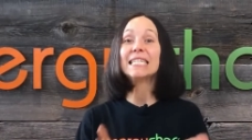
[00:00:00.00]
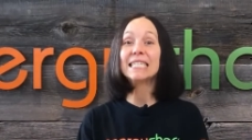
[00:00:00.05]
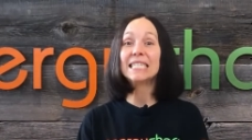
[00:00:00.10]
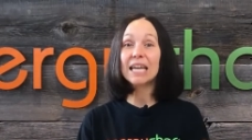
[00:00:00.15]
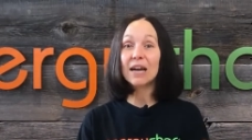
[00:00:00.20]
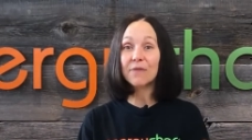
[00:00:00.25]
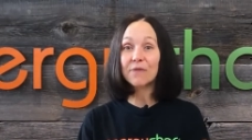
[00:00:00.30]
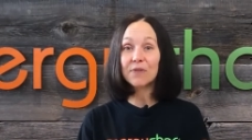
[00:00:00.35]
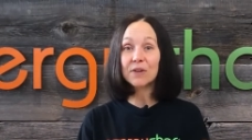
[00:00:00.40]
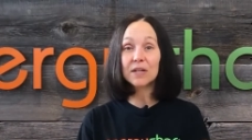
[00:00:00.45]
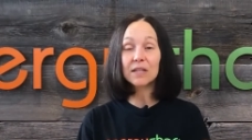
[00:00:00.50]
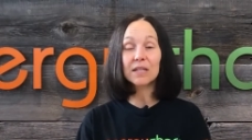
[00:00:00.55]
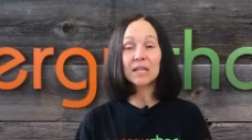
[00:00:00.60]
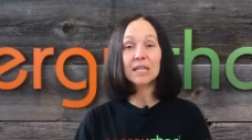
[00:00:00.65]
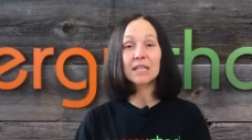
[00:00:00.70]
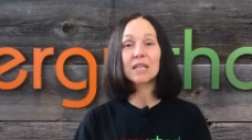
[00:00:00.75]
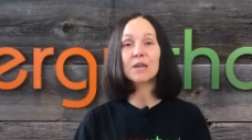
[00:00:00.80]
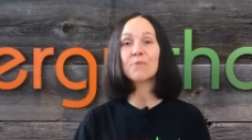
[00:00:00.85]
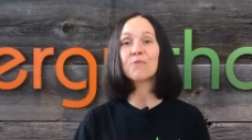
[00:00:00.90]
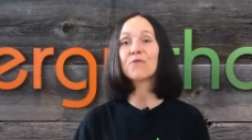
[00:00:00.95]
Definitely
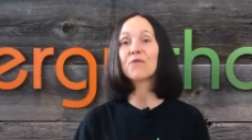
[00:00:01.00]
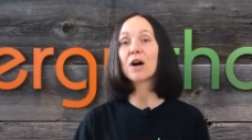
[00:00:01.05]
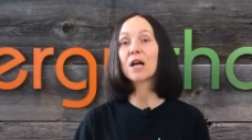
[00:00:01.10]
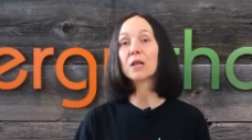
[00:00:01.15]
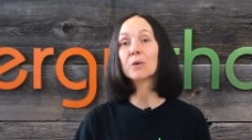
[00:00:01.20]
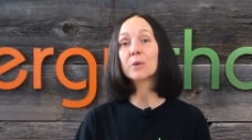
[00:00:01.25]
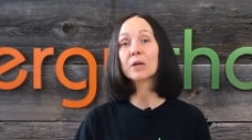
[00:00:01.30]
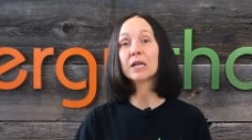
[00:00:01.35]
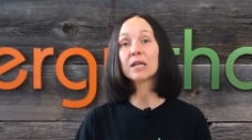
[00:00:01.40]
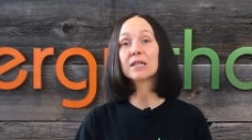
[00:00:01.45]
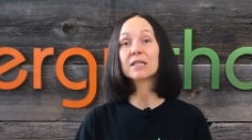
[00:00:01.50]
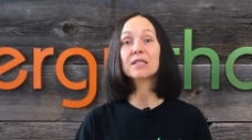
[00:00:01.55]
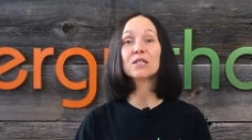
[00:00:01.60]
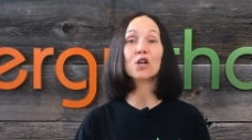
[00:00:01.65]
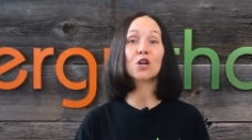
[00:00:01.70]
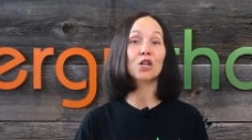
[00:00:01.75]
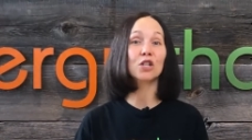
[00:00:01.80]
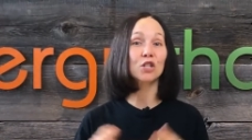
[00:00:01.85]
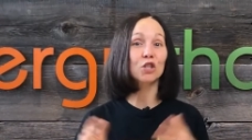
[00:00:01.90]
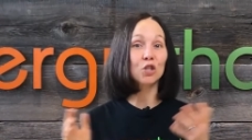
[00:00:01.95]
keep following us
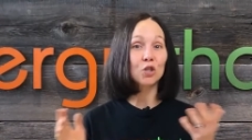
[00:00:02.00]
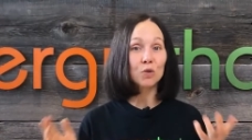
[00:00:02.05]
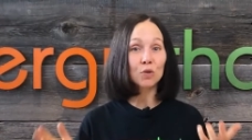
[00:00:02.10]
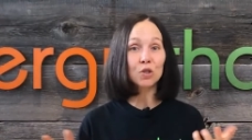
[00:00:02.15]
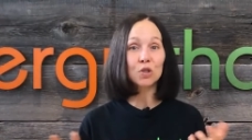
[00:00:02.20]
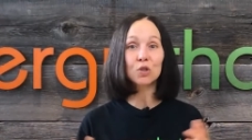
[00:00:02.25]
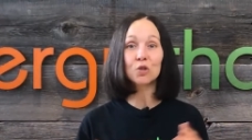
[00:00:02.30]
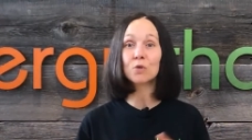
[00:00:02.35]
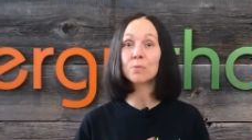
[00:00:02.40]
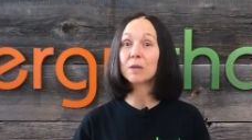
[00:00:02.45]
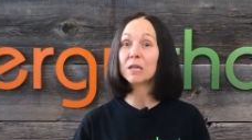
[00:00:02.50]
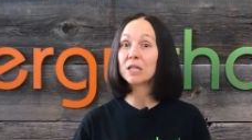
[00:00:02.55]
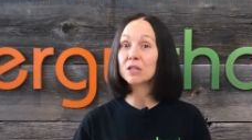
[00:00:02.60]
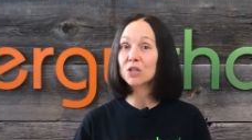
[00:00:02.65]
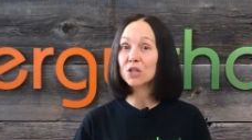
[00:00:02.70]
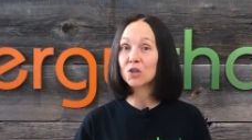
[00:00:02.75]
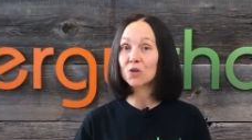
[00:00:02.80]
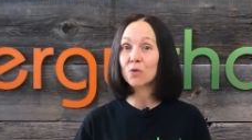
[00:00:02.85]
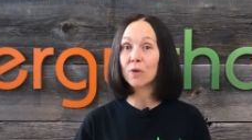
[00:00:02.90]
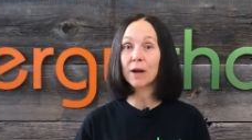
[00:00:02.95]
on YouTube,
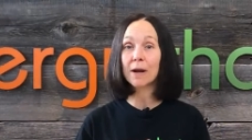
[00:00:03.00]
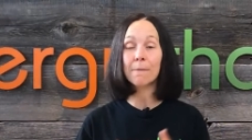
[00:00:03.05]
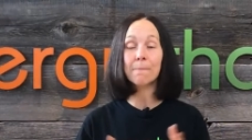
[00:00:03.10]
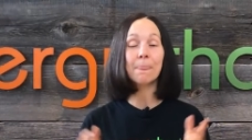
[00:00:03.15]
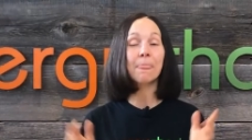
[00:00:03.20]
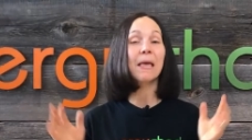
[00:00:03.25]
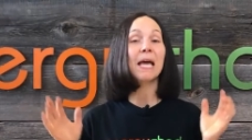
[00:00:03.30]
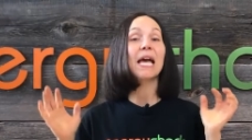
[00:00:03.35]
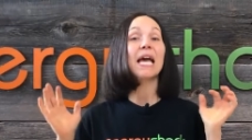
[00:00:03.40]
Instagram,